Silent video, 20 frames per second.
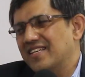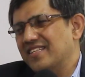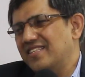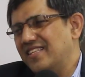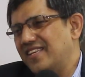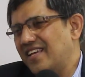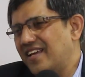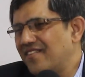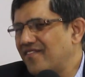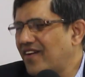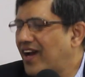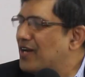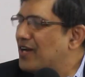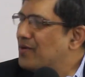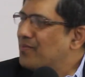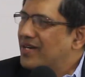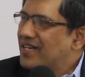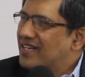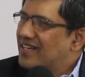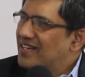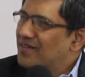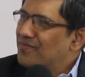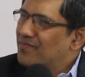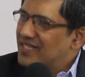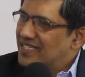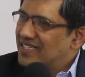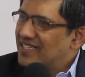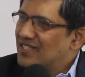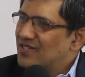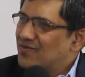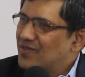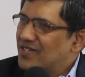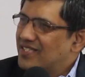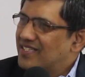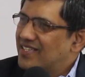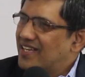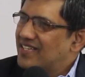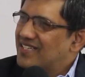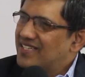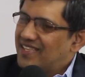the environment in business was
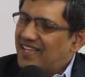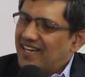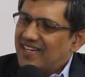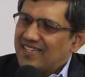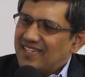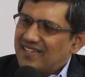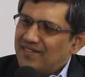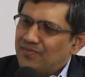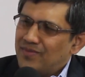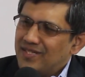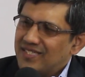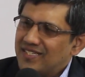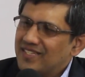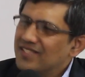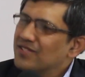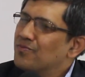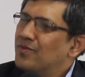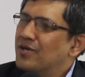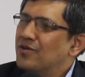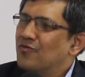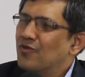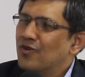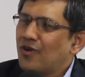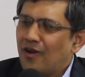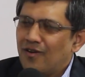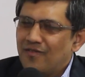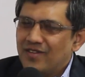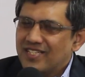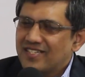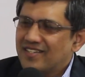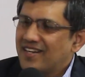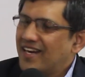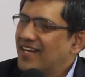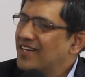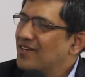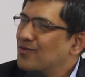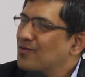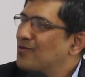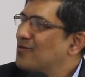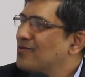such that businessmen would always try
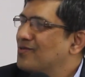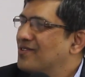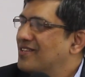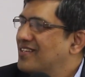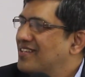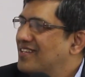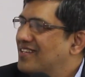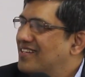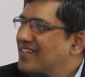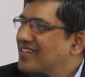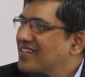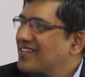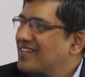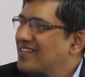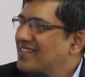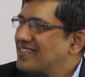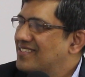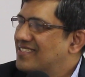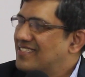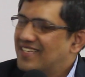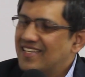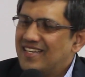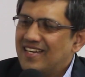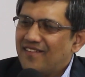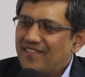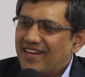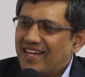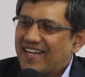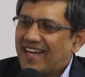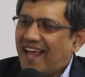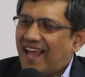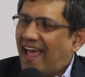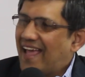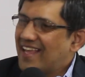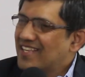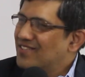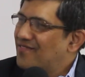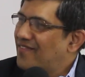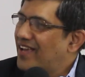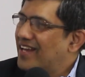to steal away
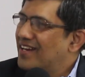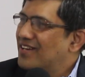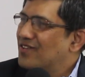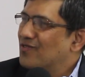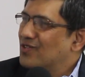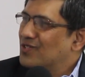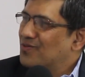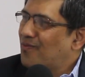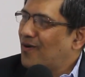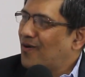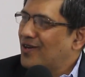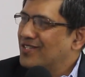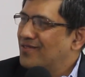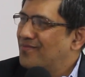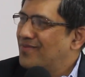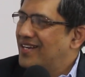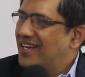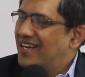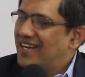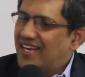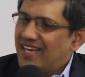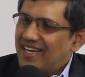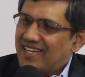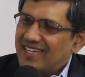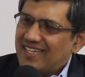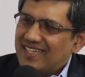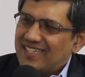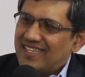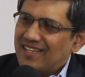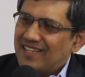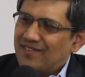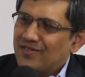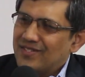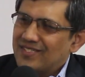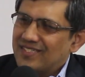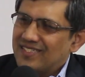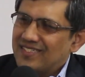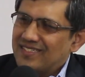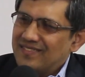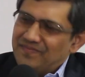tax where it was possible, and
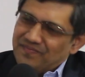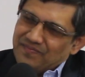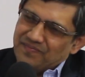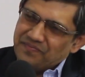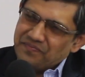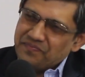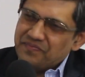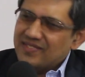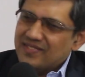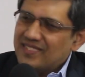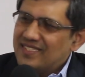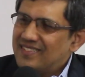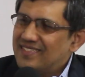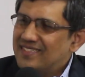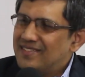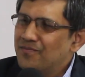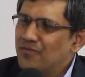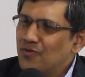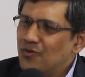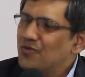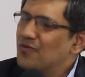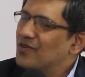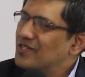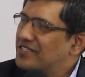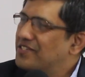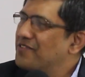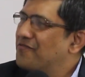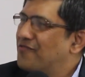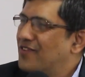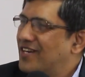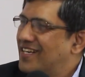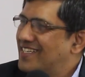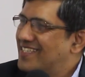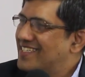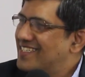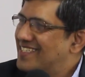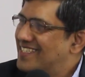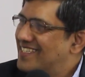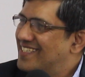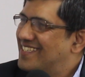the mood was
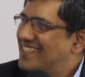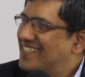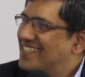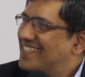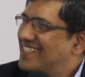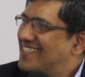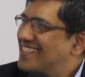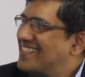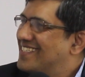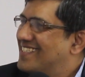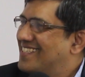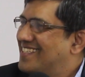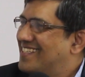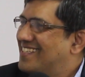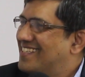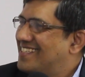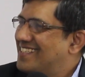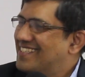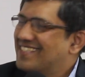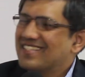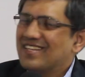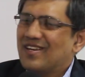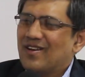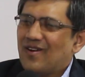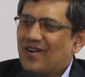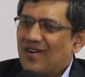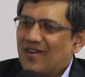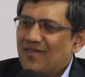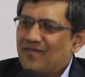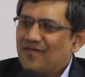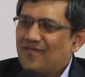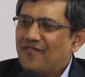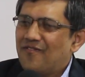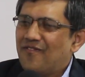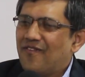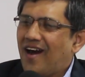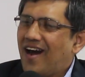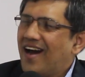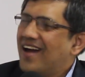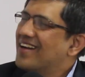different. It's
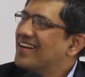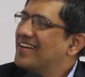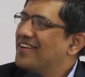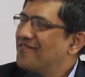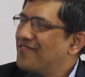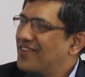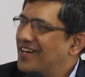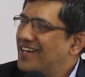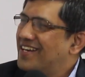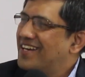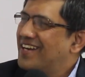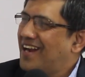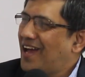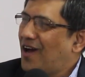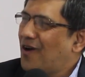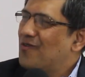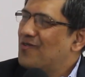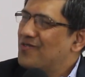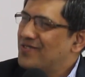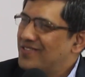far different now.